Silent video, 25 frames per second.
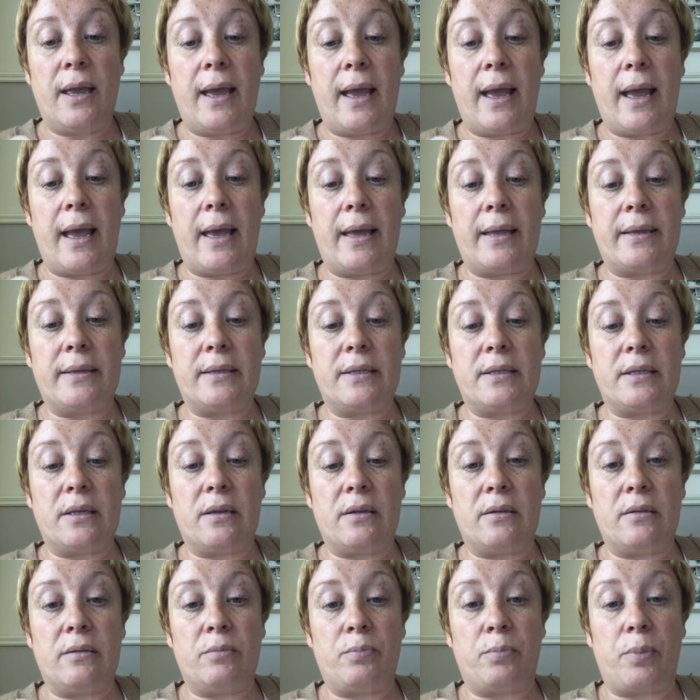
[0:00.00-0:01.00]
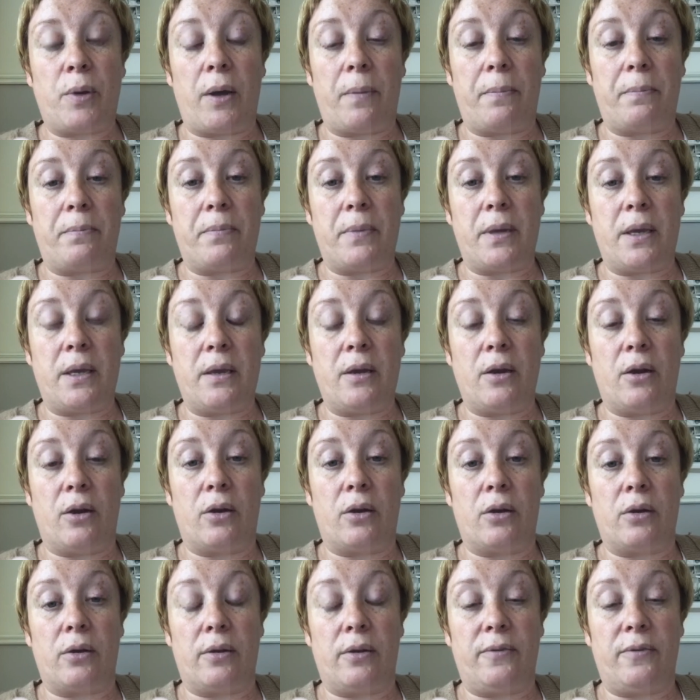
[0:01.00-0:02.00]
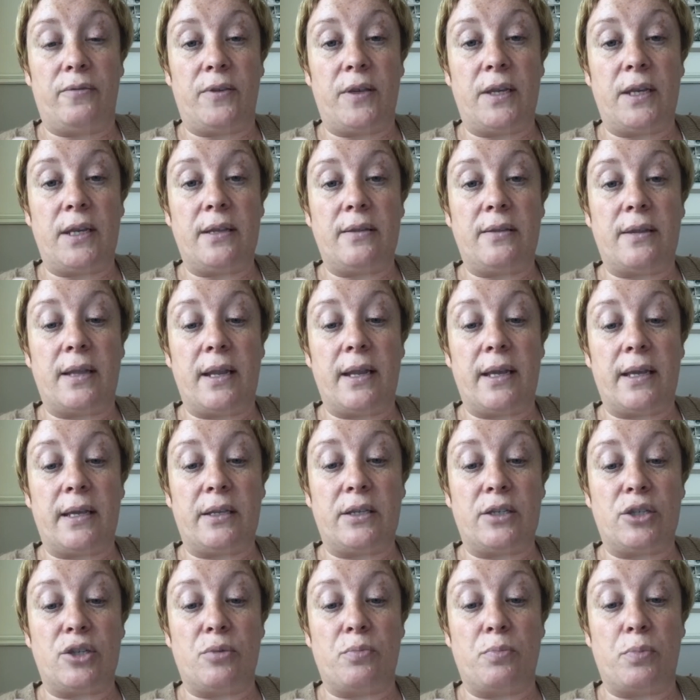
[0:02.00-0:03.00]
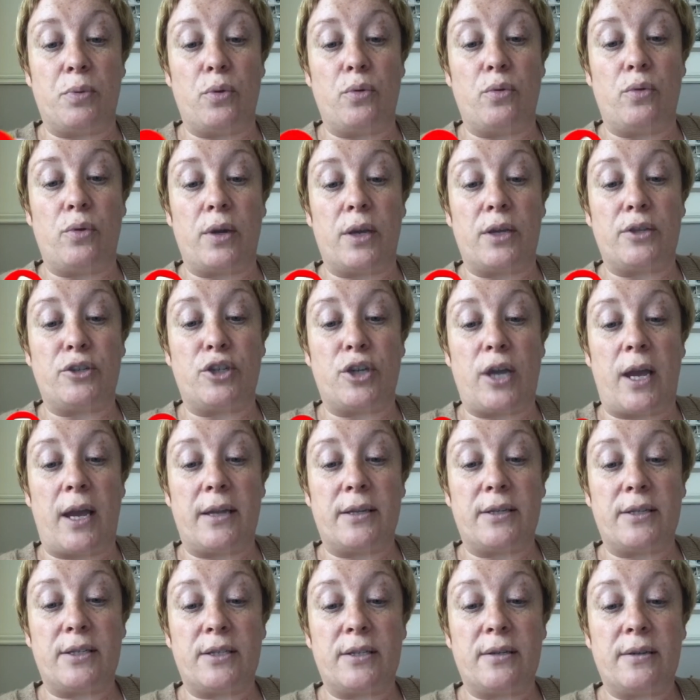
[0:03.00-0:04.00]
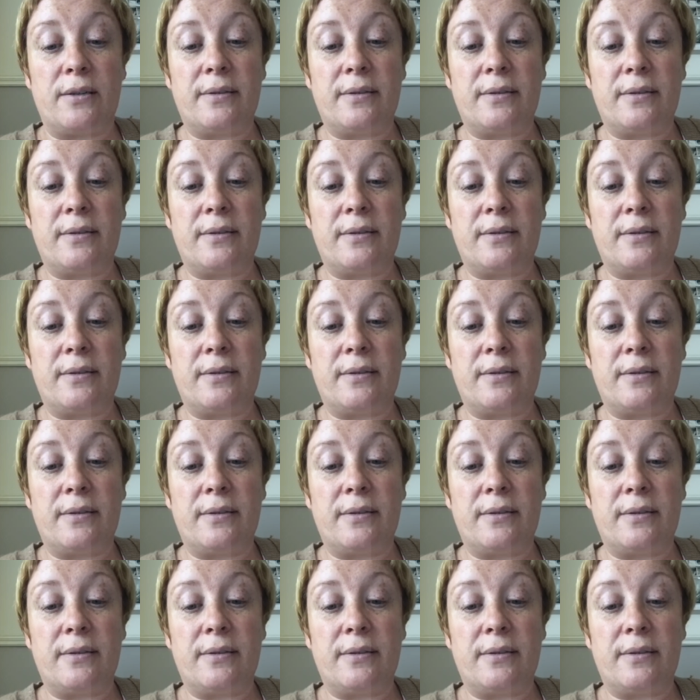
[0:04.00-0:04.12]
and pop me, or if you need the link to book a chat.